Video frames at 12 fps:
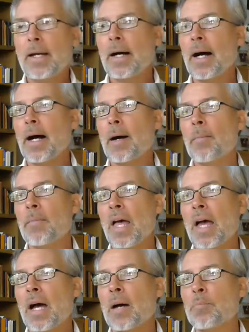Um,
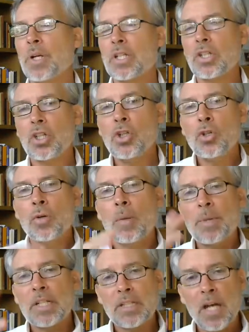uh, but, Hume,
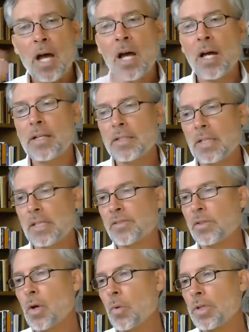but Kant is
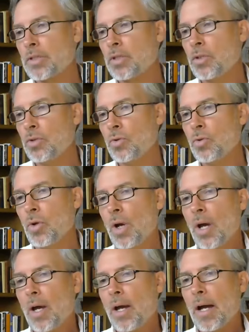going to
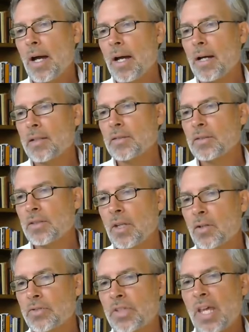uh, you
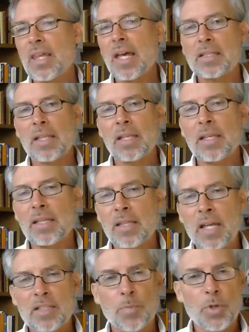know, say that
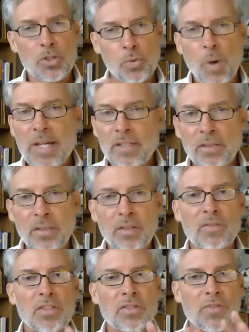that's persuasive,
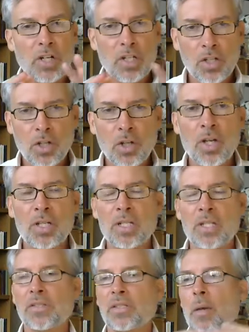it's very good.
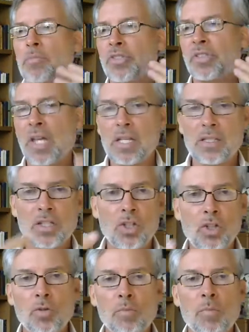In some sense,
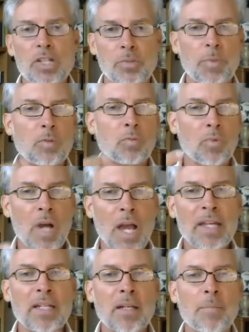Hume must be
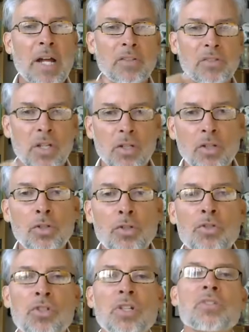right about his
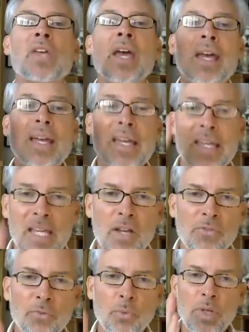conclusions
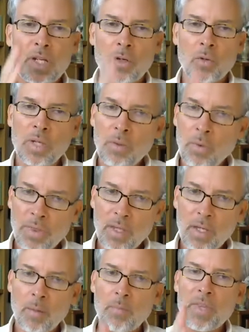if we agree with
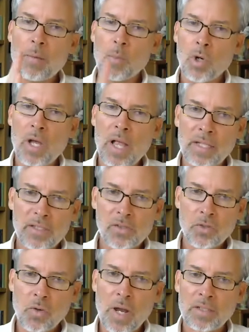him that morality is
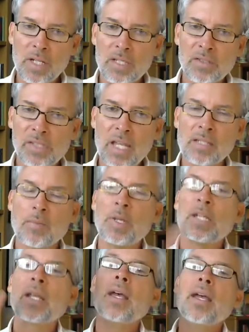grounded in
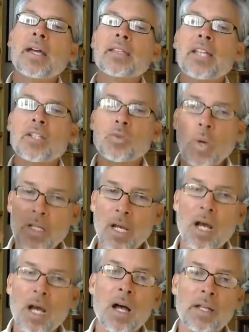sentiment, and that's why
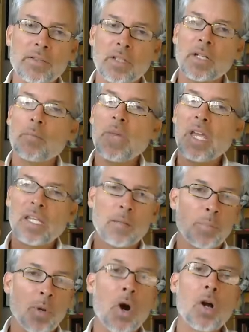Kant's going to make it
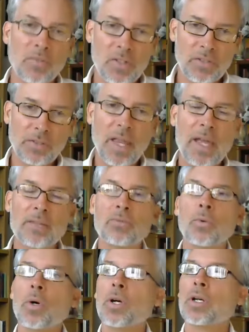part of his life
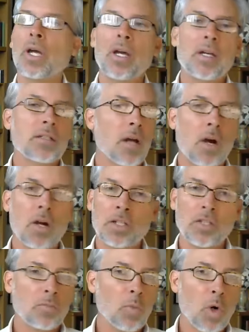work to
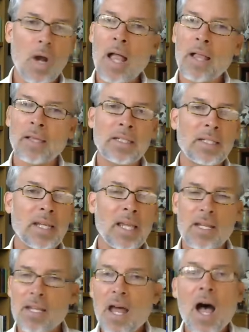argue morality
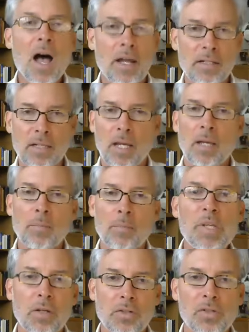cannot
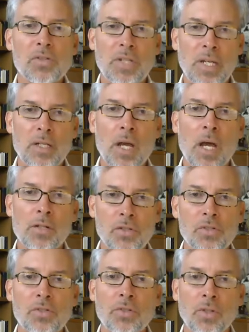be understood,
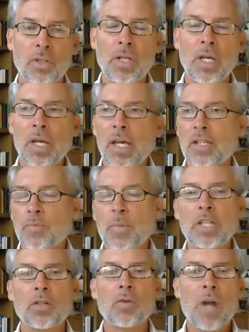understood as
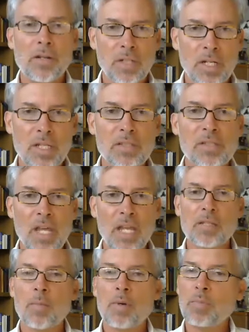being grounded in
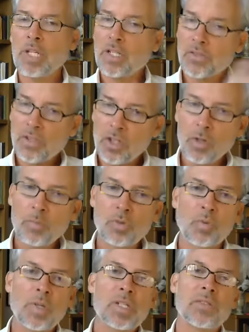sentiment because
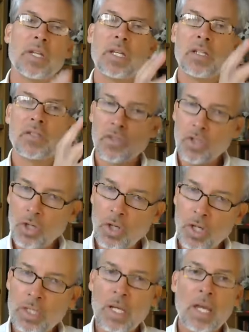Hume's reasoning is
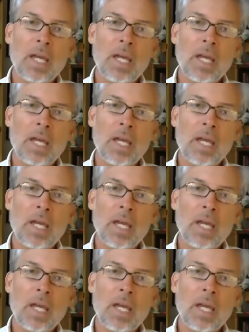good